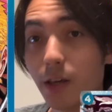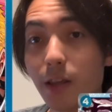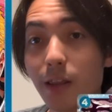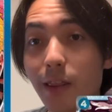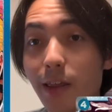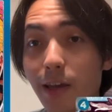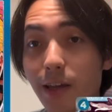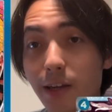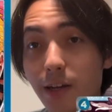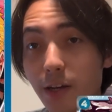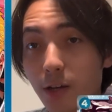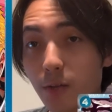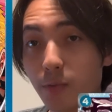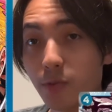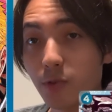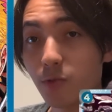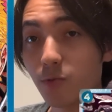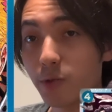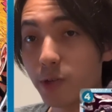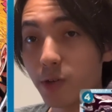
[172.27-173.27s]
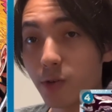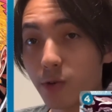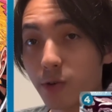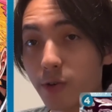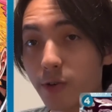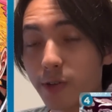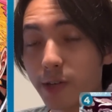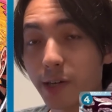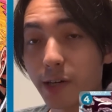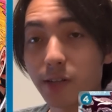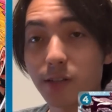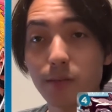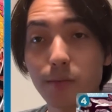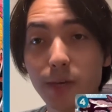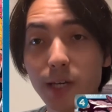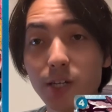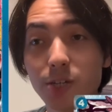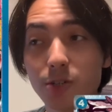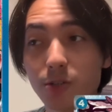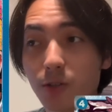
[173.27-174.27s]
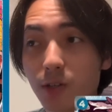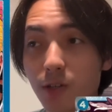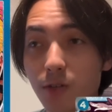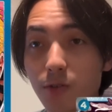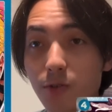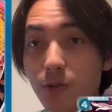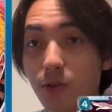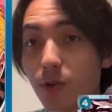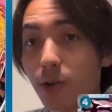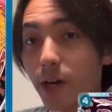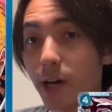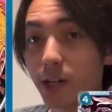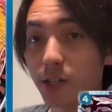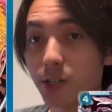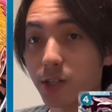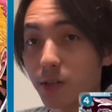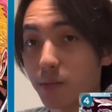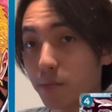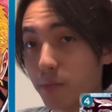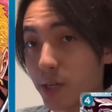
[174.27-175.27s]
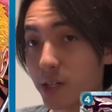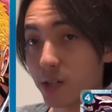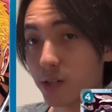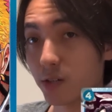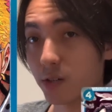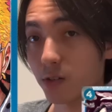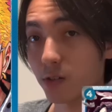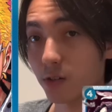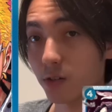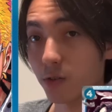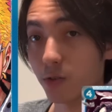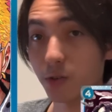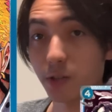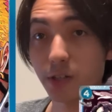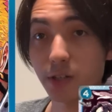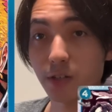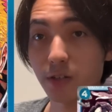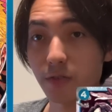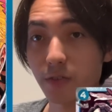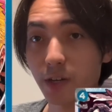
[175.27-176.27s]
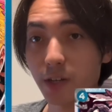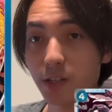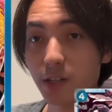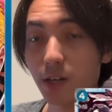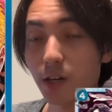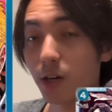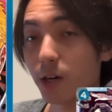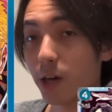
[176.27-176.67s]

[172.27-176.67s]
that can help you reorder your deck to make sure that you don't actually miss your leader effect,